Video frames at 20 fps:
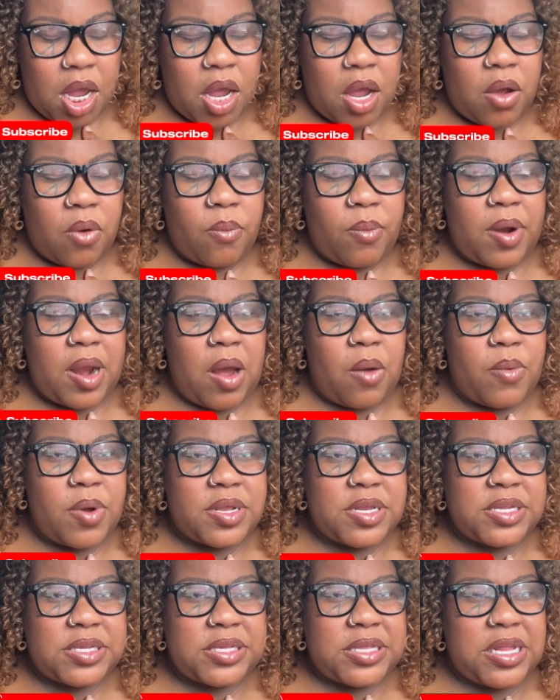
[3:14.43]
When I
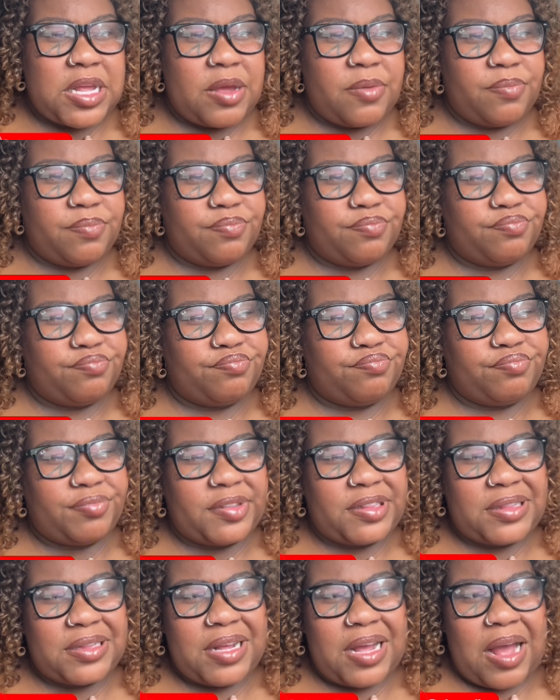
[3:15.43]
went to sleep,
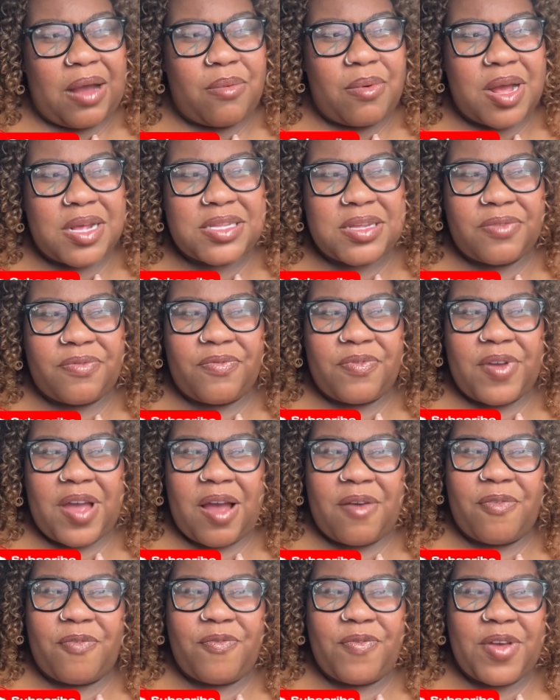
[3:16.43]

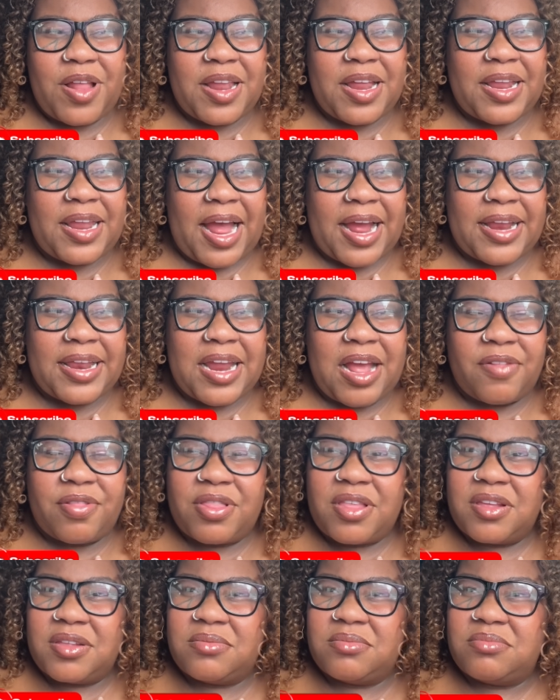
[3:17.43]
I feeling like
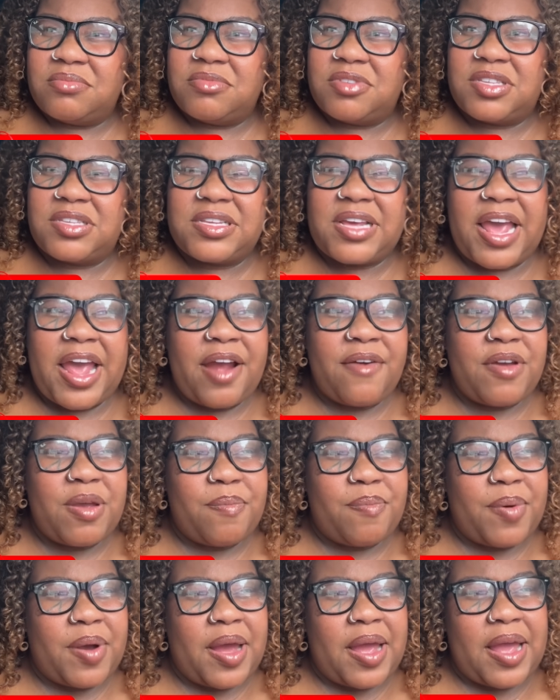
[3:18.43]
nothing scary,
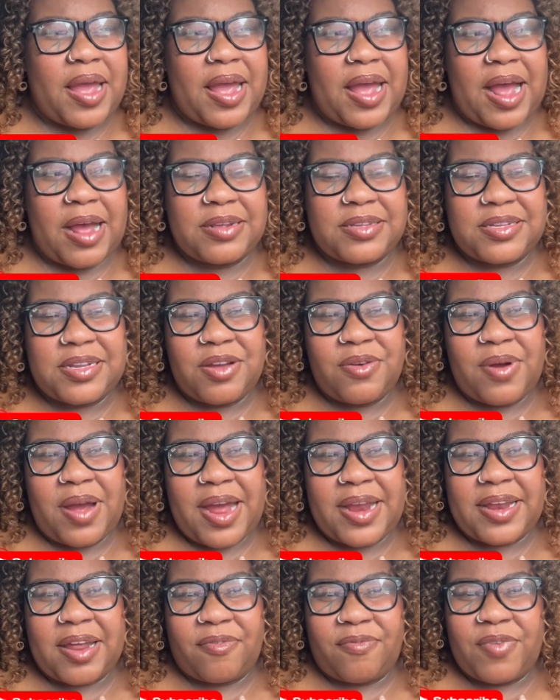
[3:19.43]
but I still
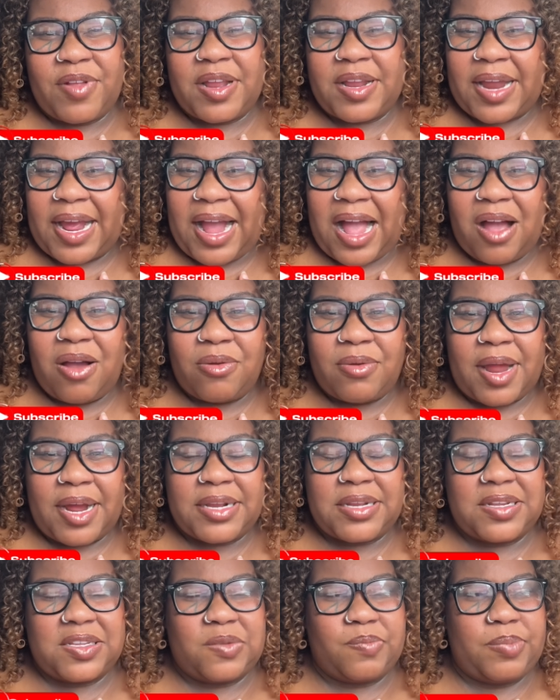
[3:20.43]
had that feeling like I don't
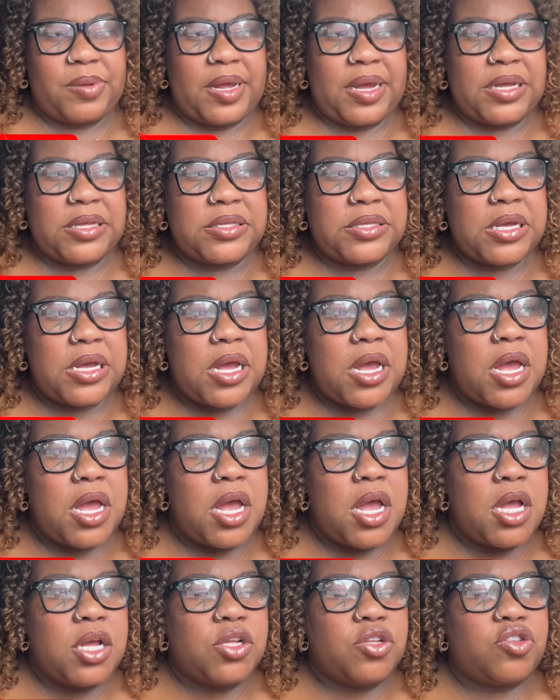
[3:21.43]
like this place.
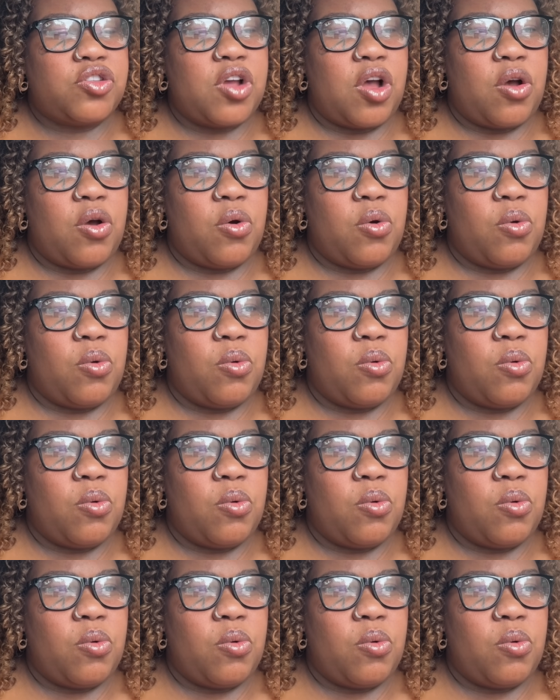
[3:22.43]
So